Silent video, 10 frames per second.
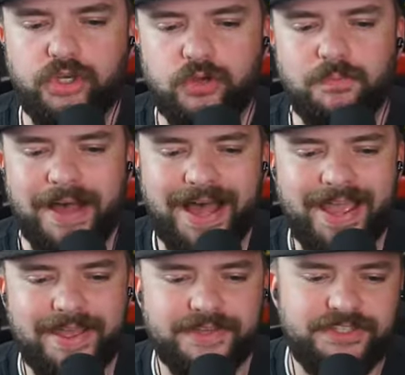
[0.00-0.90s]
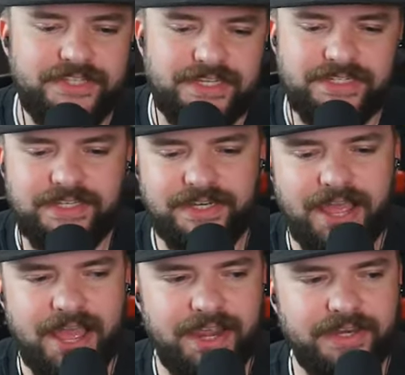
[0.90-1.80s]
Would you buy a
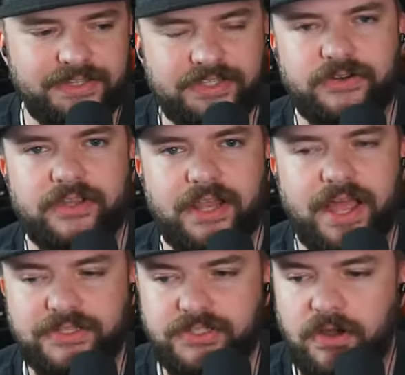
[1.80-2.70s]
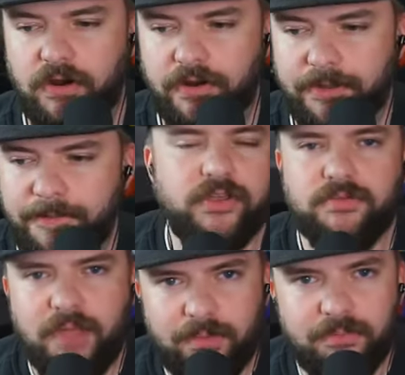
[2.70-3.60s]
sixty-nine serialized card? I know you
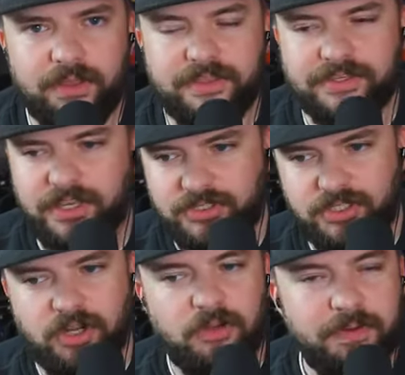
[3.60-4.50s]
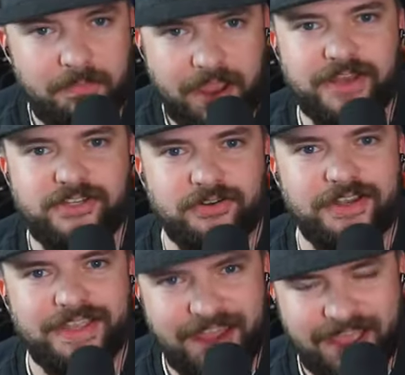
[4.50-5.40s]
maybe meant this as a joke, but I'm
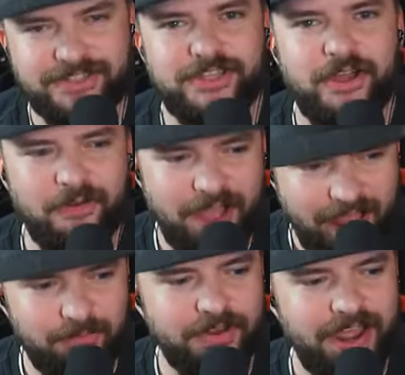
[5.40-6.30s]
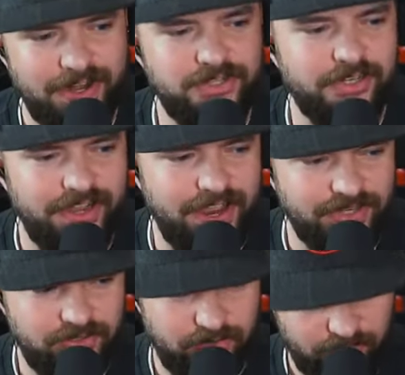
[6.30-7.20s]
answering it as though I would actually
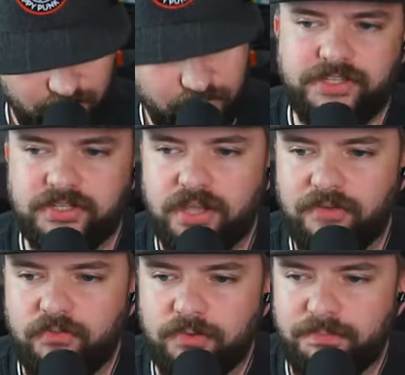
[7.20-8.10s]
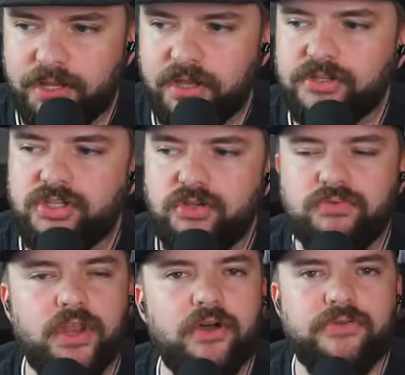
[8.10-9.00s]
answer it. That's a tough one because you
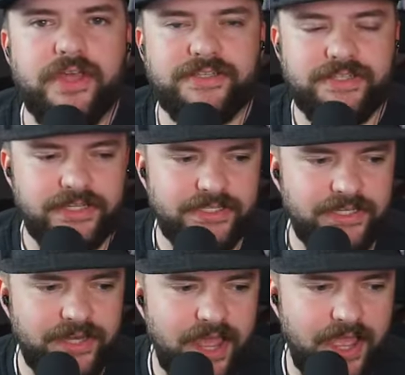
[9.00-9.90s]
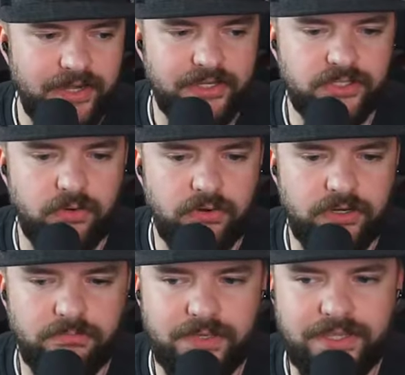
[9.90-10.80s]
know that sixty-nine is going
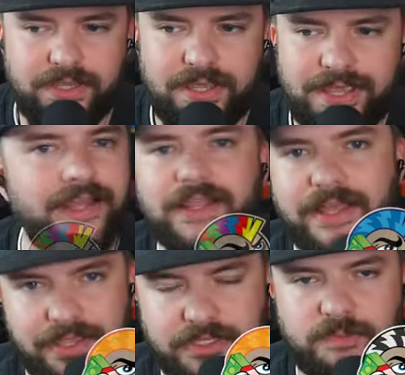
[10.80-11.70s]
to be hella